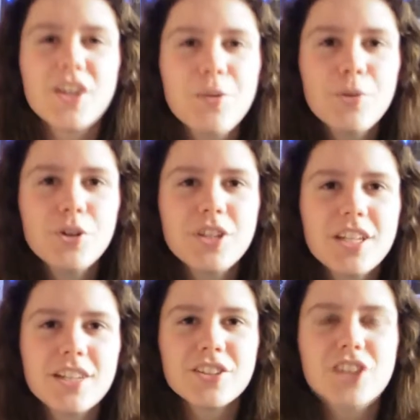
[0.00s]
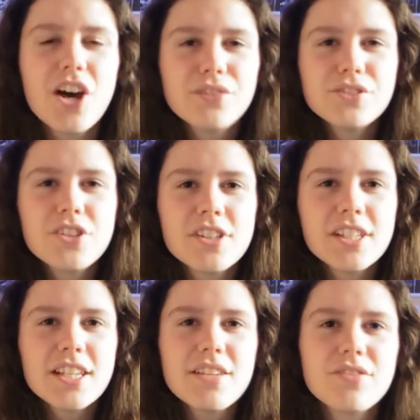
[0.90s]
Good morning, good afternoon,
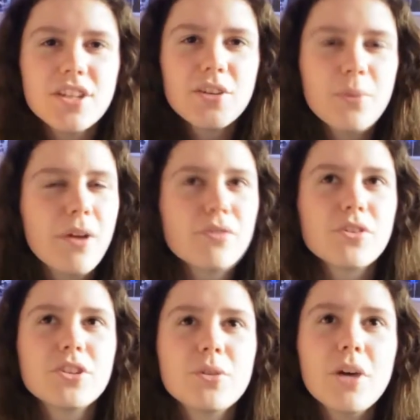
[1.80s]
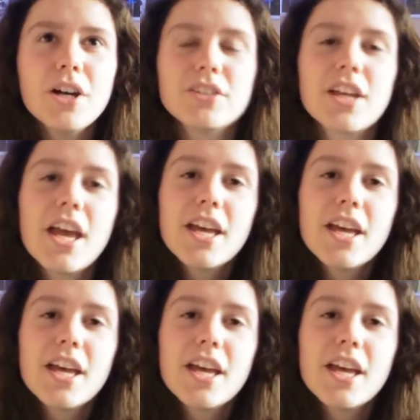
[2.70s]
good evening, wherever in the world.